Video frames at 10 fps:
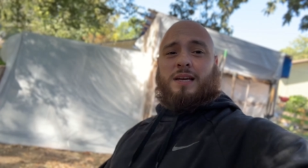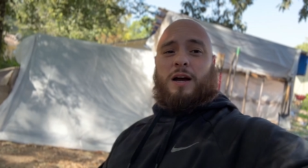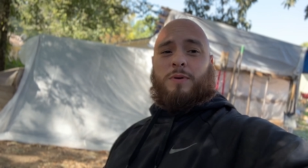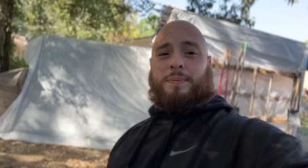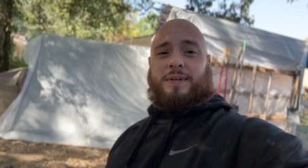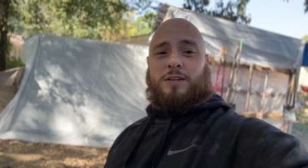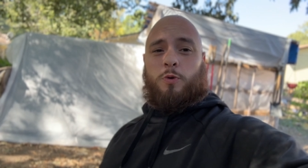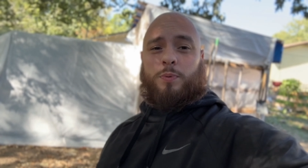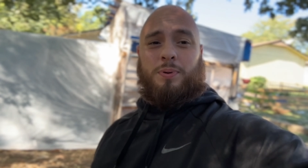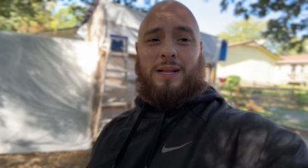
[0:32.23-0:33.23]
I wrap their
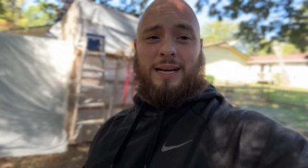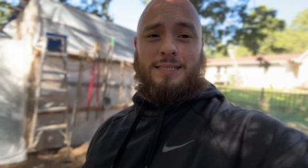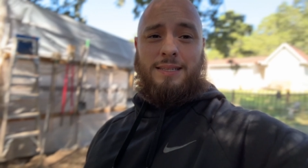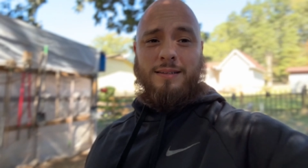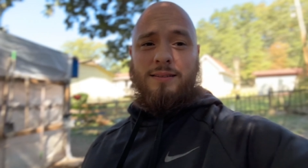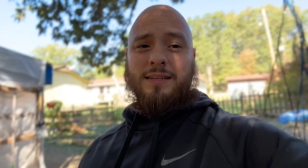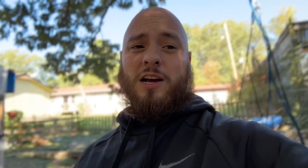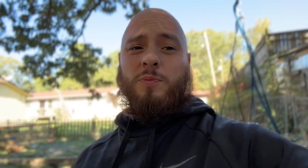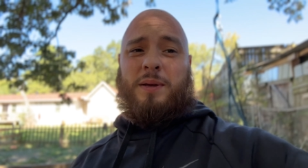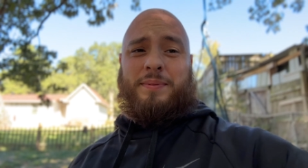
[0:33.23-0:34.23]
coop in plastic to
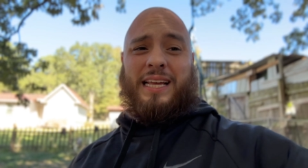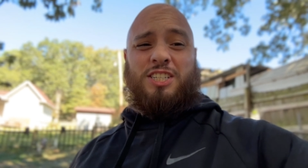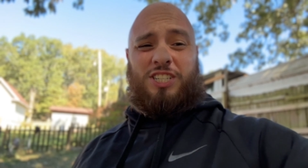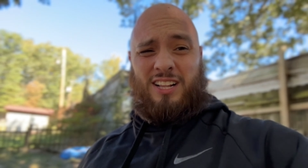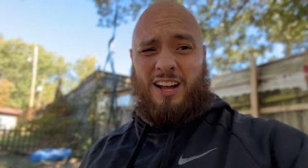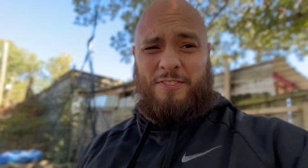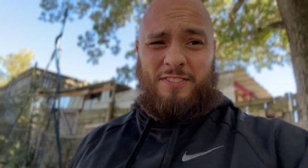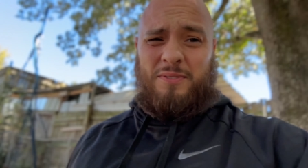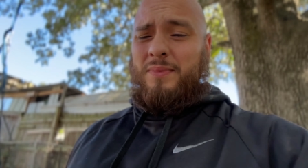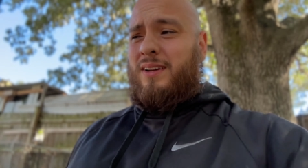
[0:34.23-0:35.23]
help keep that chill off
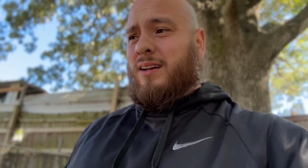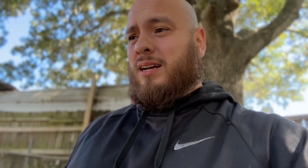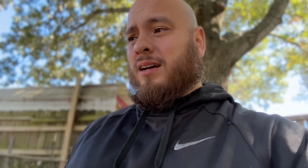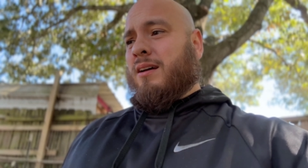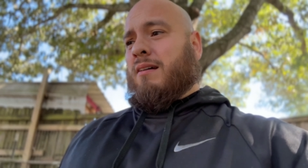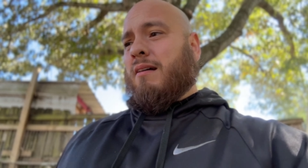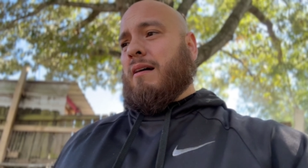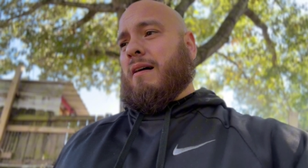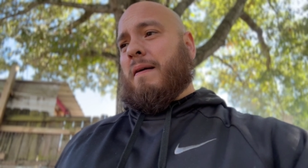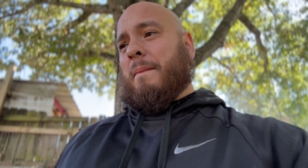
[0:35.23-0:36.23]
of them.
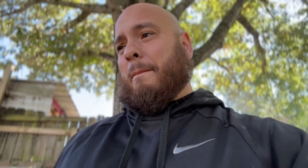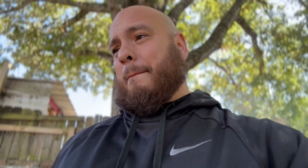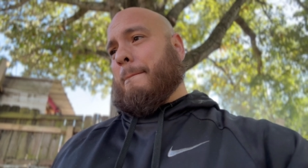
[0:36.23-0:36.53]
Um,